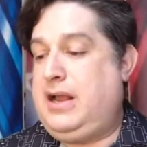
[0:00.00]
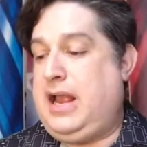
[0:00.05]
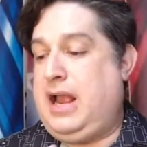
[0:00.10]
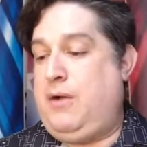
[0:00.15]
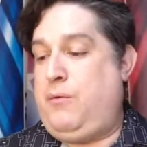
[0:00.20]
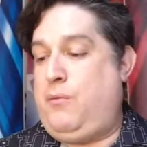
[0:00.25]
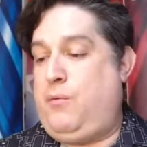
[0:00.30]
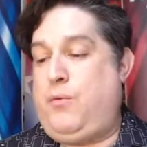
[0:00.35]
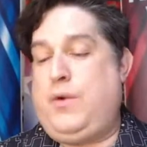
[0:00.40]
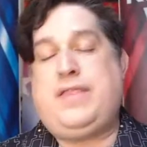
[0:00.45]

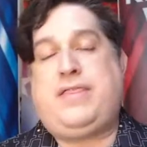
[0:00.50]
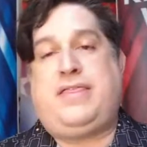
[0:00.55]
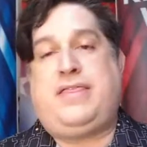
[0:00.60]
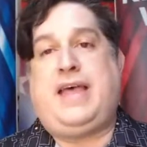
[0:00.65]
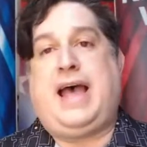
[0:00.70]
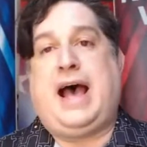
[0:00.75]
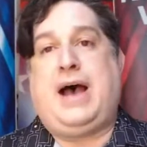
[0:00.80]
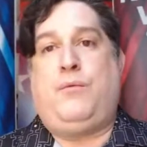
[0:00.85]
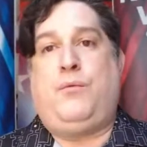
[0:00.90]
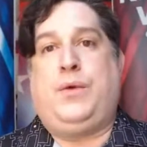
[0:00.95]
with
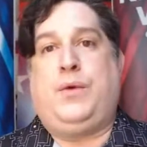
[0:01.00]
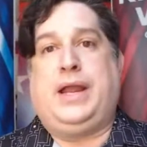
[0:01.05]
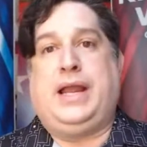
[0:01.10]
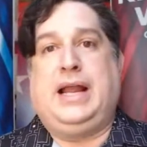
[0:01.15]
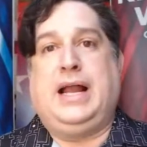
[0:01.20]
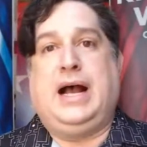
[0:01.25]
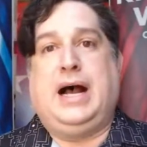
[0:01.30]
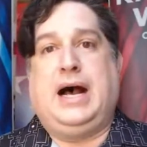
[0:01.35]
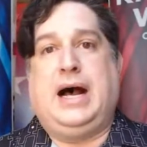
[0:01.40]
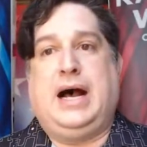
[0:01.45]
that
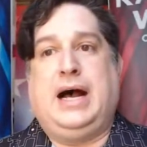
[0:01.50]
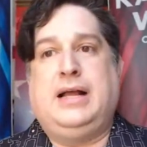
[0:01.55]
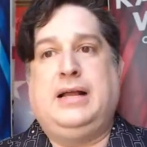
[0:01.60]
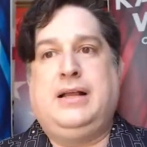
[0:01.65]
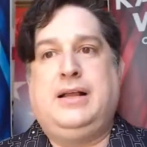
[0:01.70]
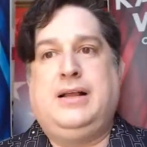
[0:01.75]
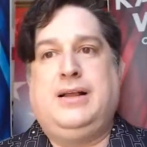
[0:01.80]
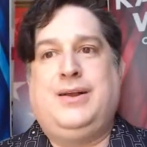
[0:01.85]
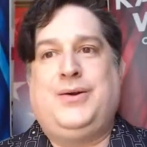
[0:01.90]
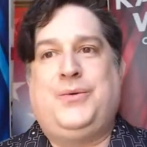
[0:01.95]
we
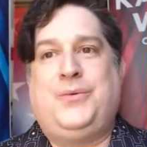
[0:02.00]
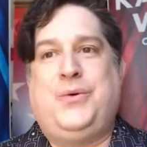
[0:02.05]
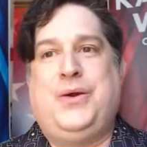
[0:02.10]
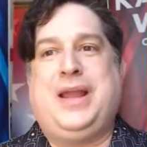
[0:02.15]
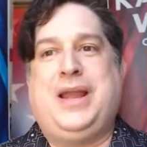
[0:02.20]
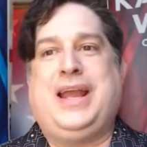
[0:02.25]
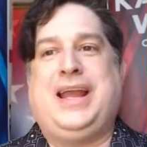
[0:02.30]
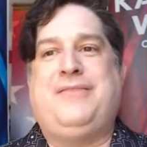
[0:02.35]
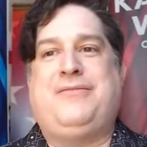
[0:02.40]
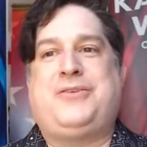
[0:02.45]

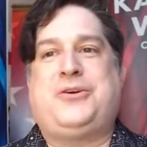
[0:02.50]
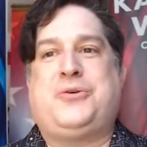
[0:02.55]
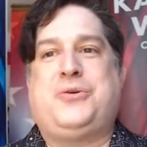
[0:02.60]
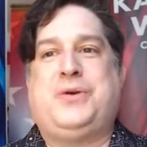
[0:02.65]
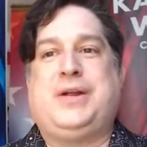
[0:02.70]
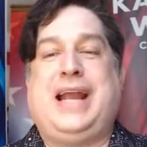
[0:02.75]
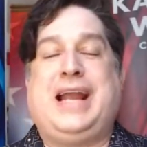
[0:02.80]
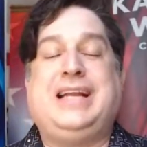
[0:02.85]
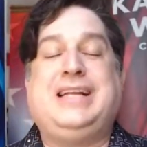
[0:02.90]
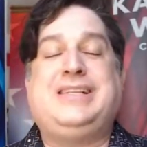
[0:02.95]
have
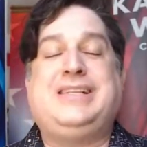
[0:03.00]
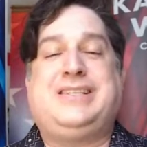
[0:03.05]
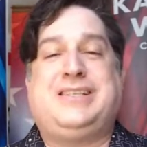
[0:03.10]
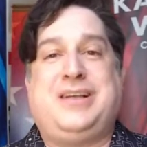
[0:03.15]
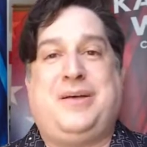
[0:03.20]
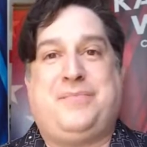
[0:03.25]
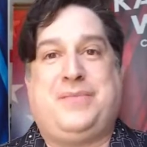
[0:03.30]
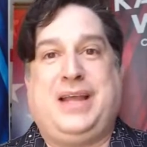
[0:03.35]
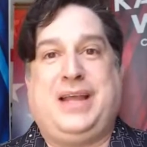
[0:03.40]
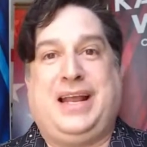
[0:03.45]
created
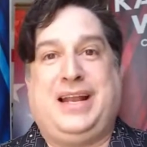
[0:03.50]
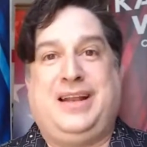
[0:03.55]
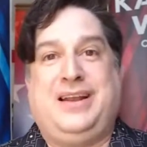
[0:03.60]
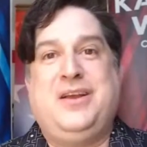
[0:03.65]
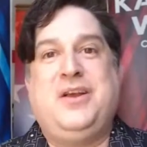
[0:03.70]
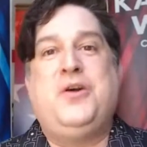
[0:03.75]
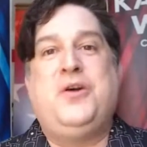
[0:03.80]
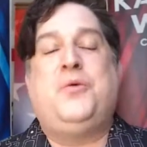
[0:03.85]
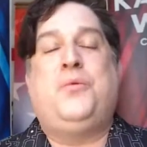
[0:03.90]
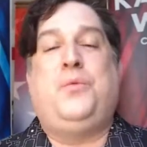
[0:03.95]
something
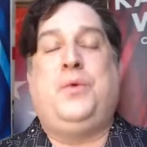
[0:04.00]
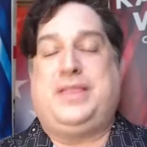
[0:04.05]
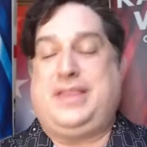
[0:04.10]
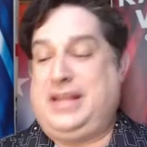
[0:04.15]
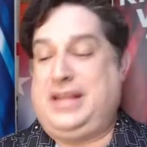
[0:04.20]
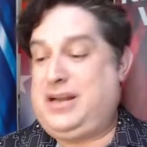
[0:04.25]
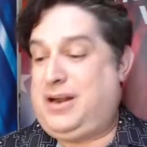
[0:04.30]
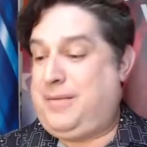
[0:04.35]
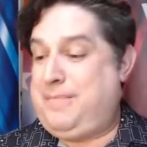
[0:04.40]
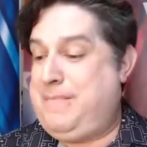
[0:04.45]

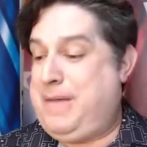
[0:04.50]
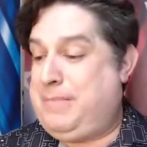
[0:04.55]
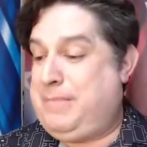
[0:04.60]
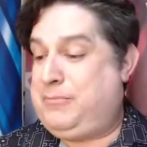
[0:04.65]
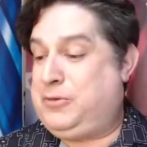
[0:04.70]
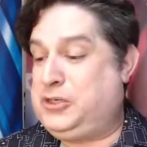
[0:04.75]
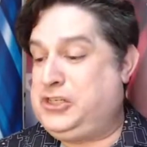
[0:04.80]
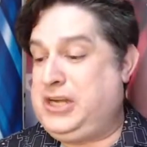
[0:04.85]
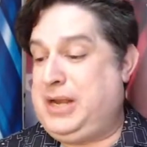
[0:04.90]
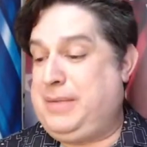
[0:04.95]
within our
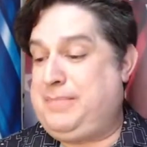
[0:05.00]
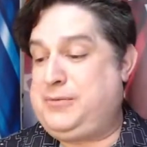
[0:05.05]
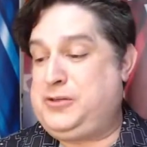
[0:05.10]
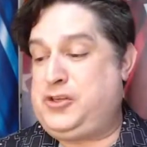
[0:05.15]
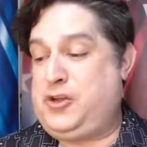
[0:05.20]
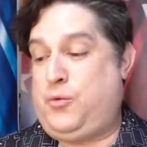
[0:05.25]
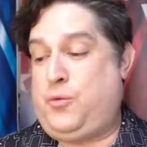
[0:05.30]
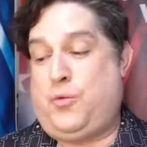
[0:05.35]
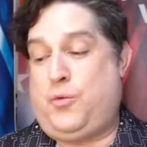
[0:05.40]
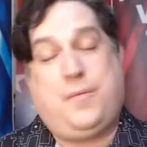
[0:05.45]
membership.
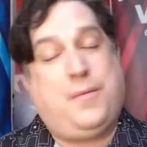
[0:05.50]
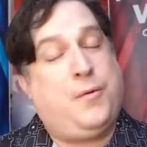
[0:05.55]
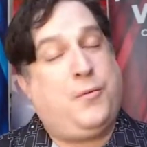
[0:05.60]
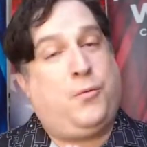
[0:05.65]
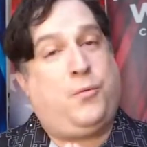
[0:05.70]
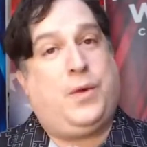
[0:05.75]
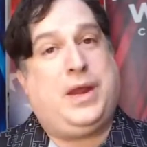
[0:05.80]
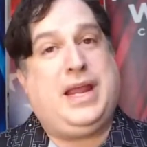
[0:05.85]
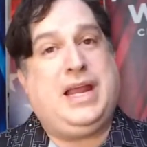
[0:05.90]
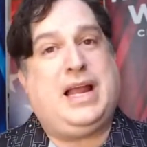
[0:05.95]
So
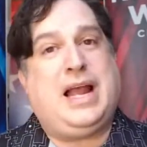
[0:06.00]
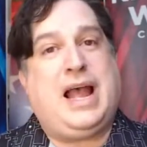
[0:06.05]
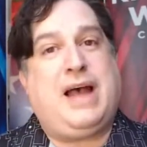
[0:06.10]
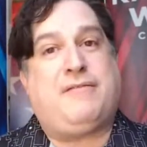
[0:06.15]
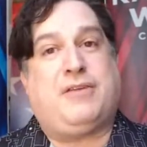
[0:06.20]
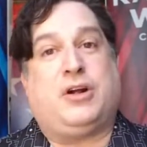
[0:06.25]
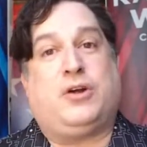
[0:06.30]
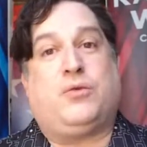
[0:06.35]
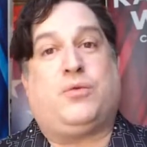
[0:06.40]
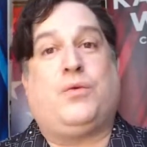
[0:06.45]
we
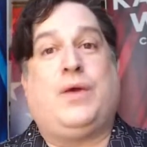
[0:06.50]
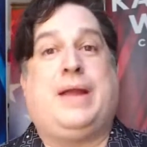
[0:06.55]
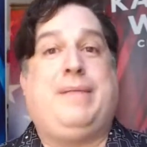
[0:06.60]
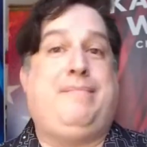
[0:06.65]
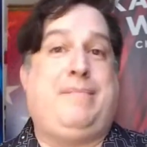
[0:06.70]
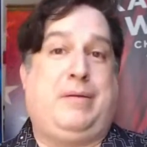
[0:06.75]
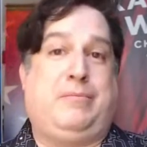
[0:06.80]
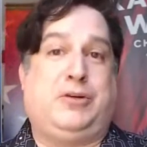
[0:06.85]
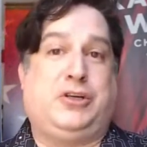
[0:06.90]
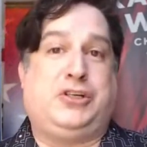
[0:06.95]
have a great
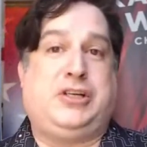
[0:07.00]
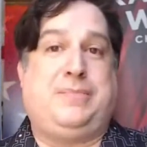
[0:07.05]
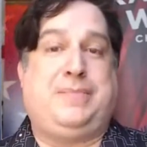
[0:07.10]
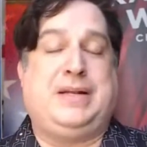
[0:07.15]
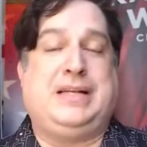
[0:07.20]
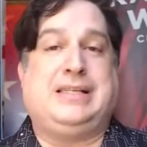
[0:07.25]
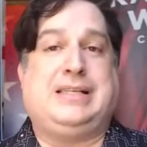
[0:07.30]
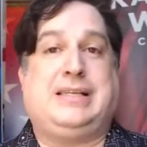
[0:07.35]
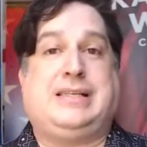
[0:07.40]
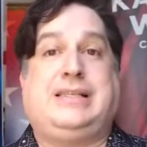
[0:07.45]
membership,
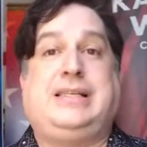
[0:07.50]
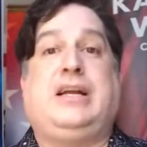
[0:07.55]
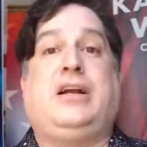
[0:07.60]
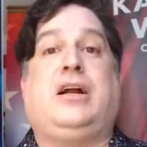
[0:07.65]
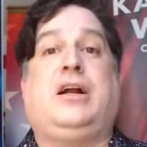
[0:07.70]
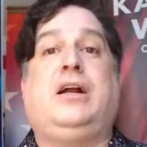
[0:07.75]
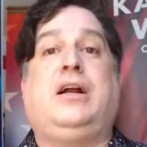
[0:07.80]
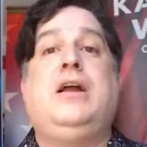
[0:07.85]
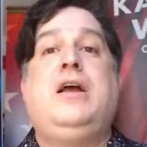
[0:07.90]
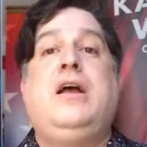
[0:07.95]
and as a
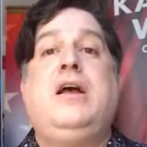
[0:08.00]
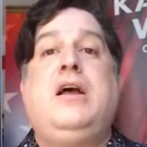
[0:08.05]
singer,